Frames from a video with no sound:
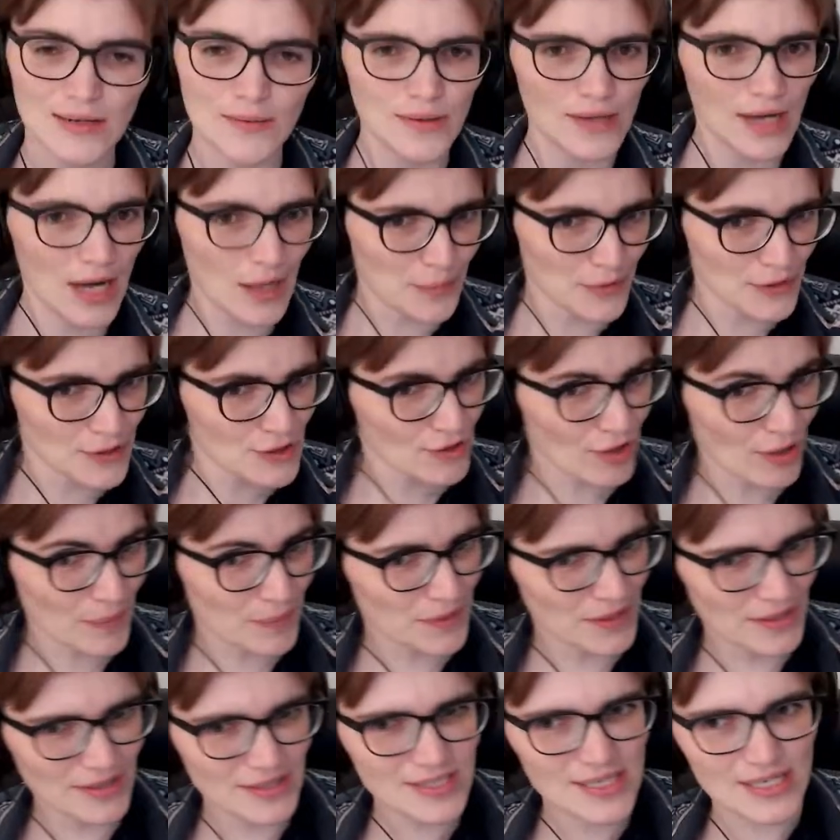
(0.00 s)
Hubble
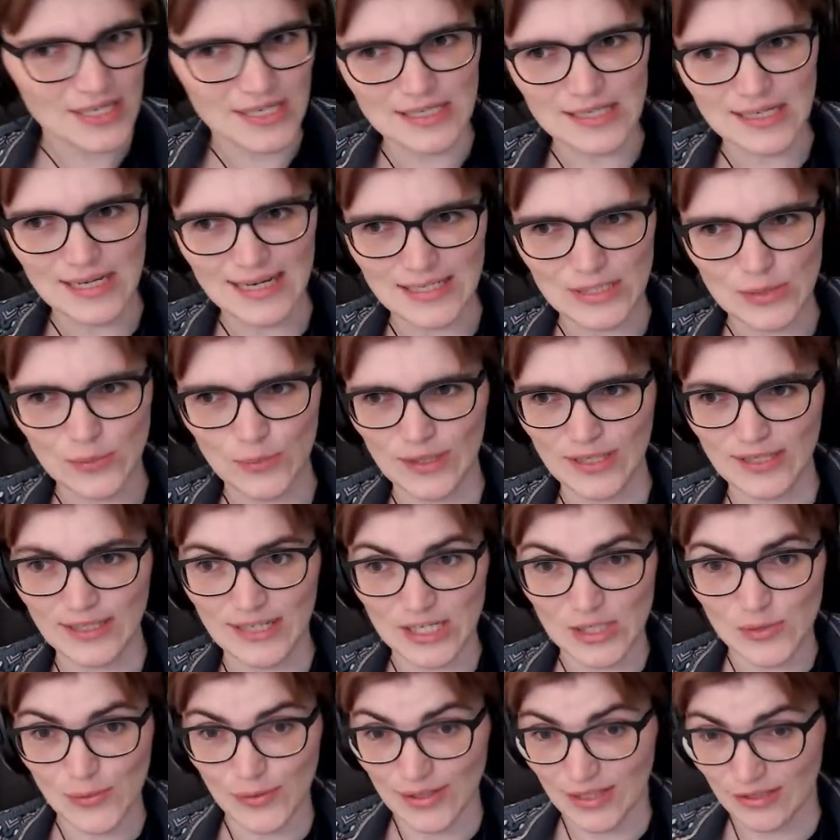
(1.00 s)
troubles is a
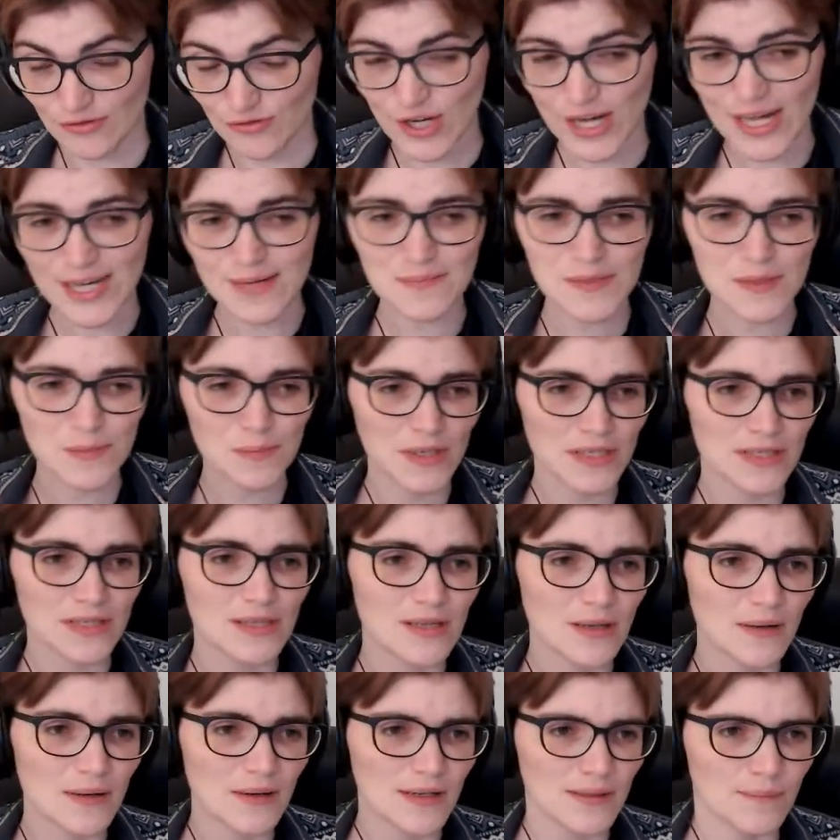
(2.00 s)
nice one that rhymes, but
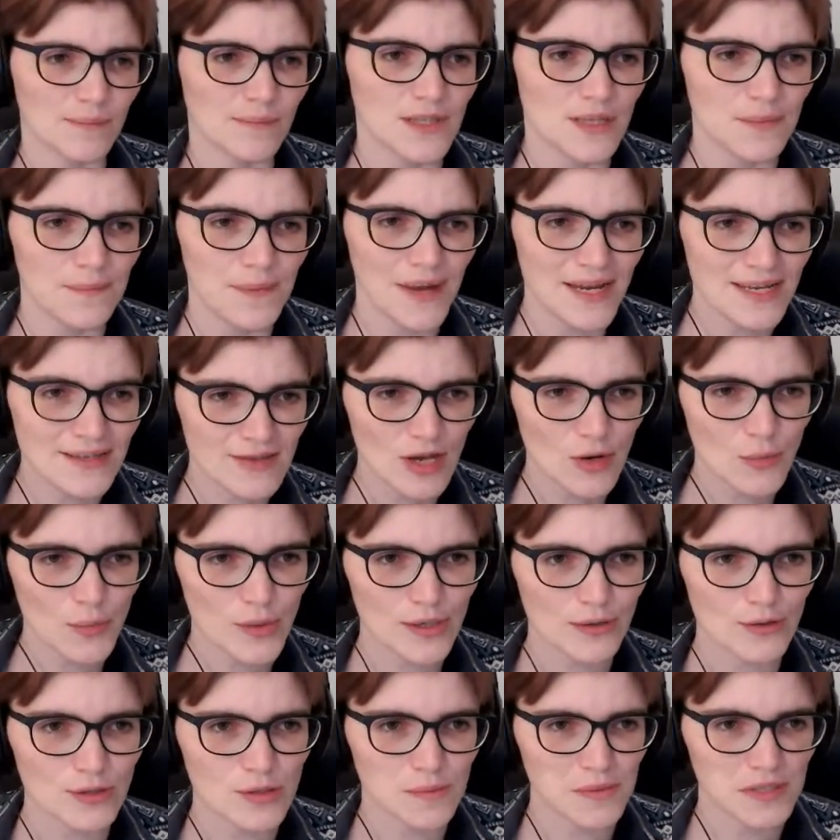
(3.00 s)
the main thing we're
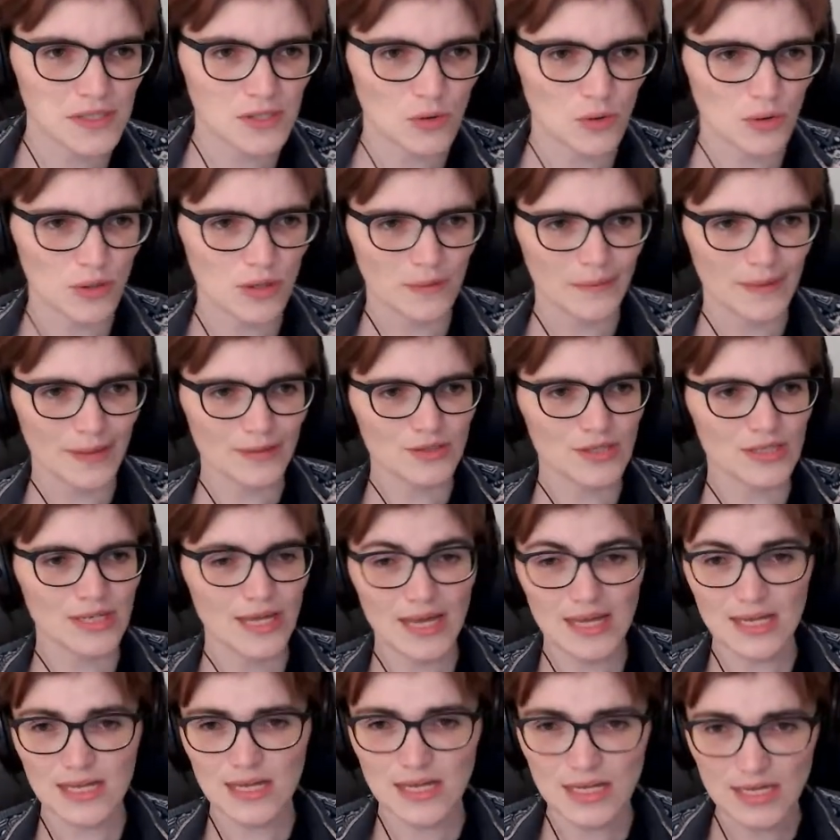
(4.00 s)
going to be talking about
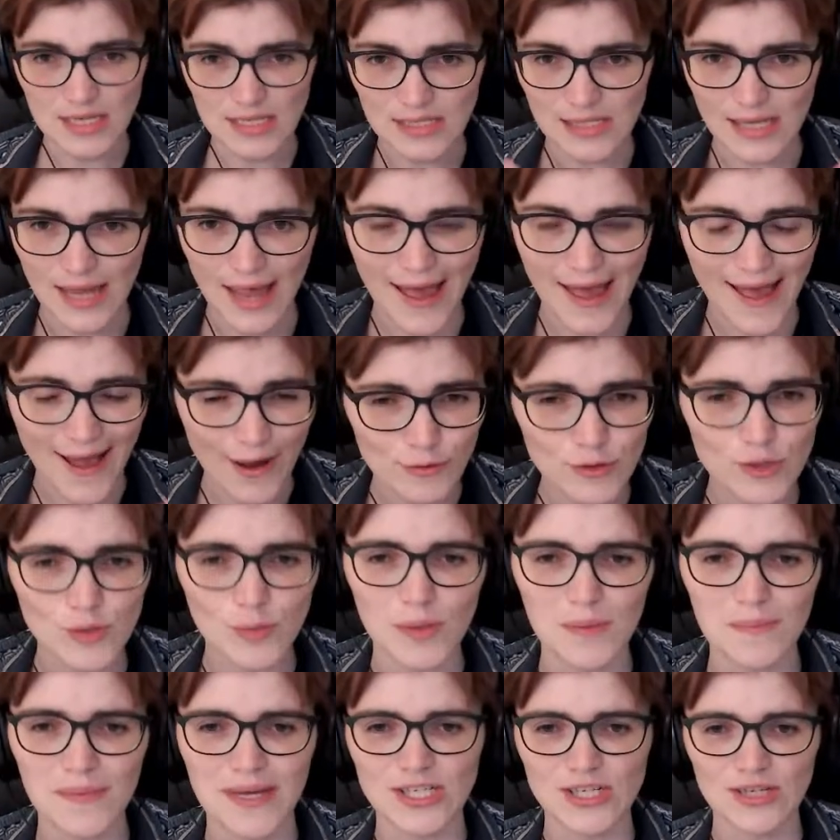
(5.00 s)
today is how do
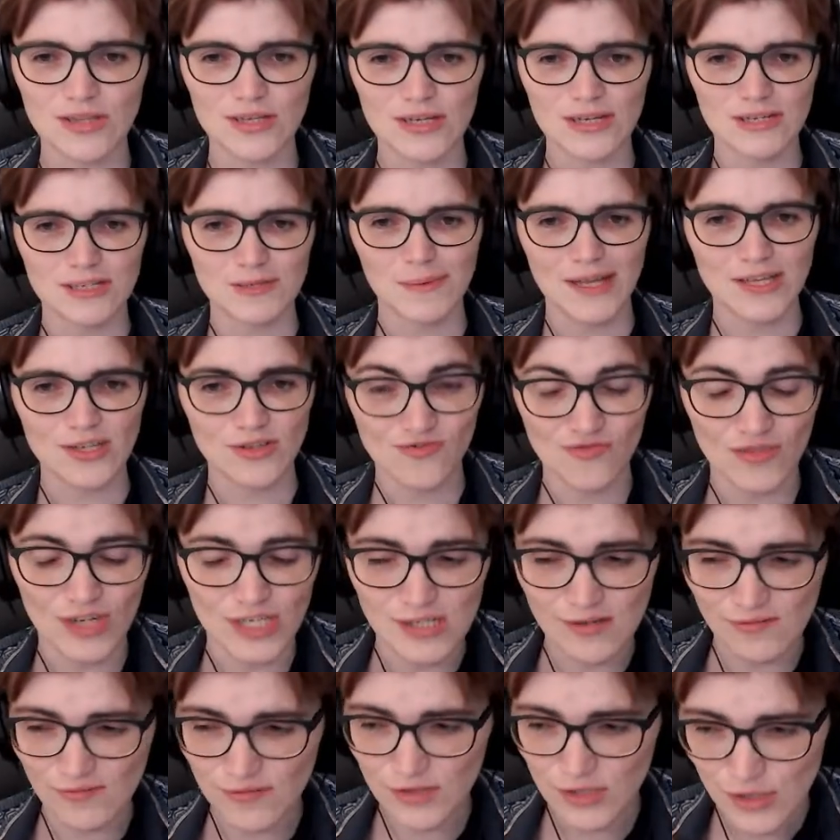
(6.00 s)
we measure the expansion
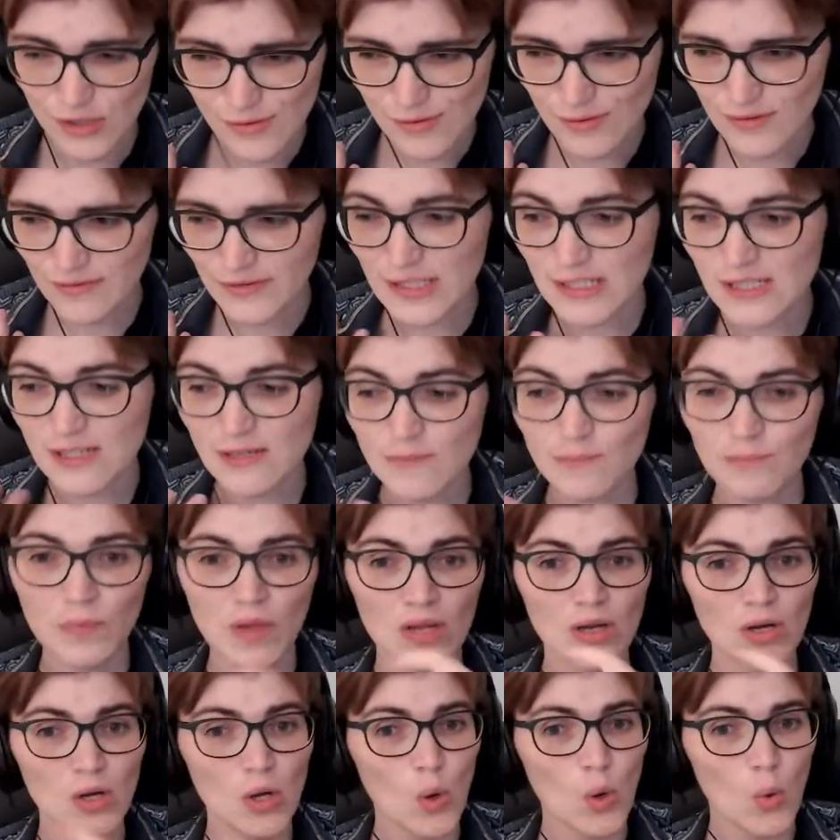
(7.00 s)
rate of the universe?
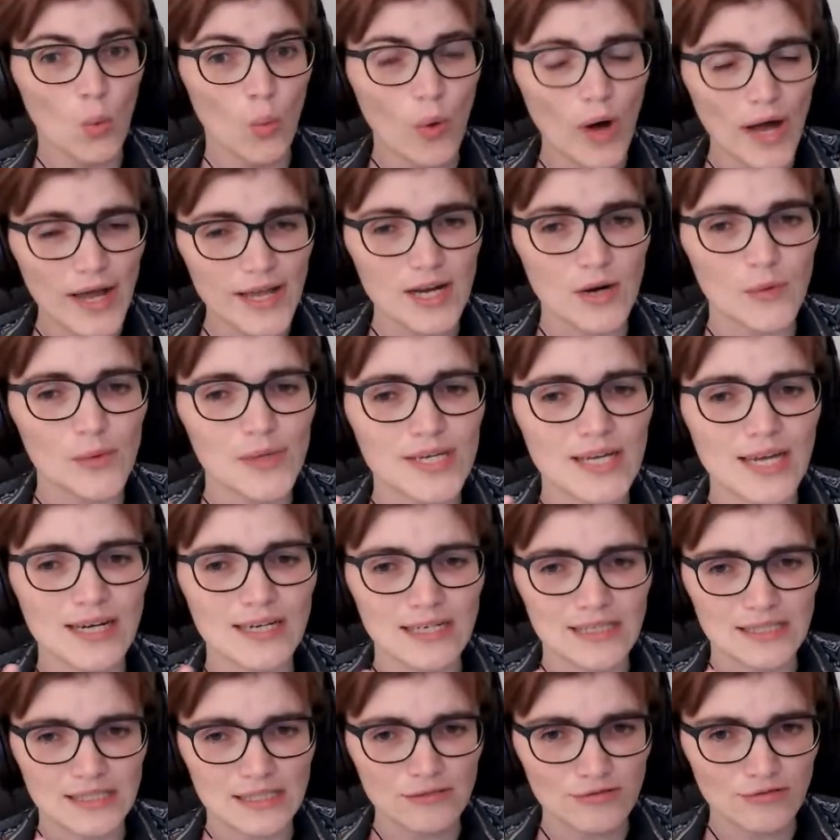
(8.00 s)
Why are we
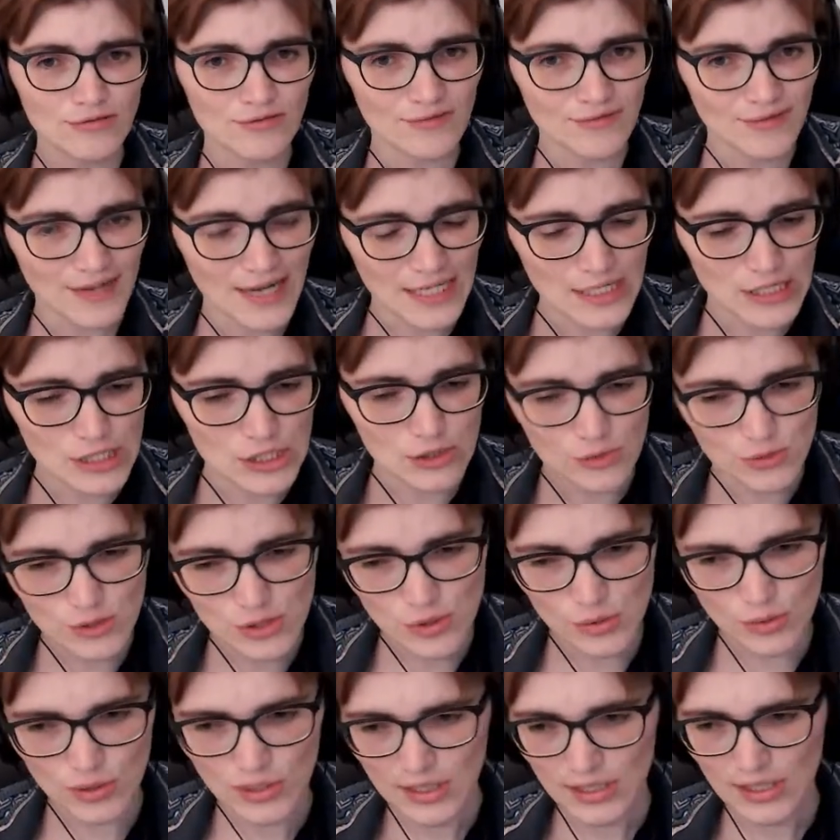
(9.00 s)
getting different
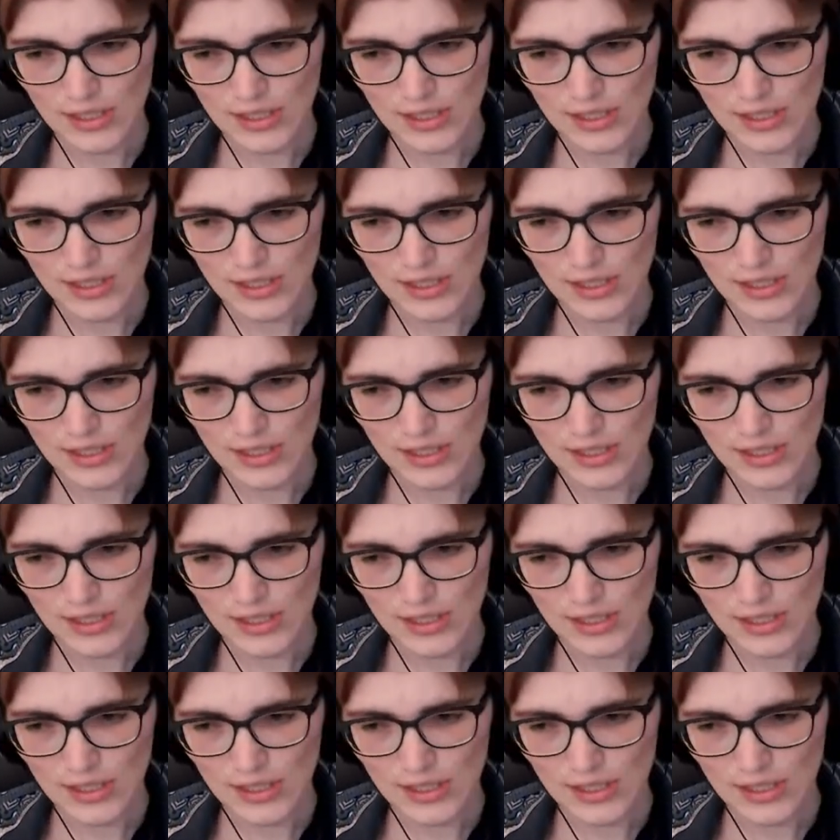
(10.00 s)
values?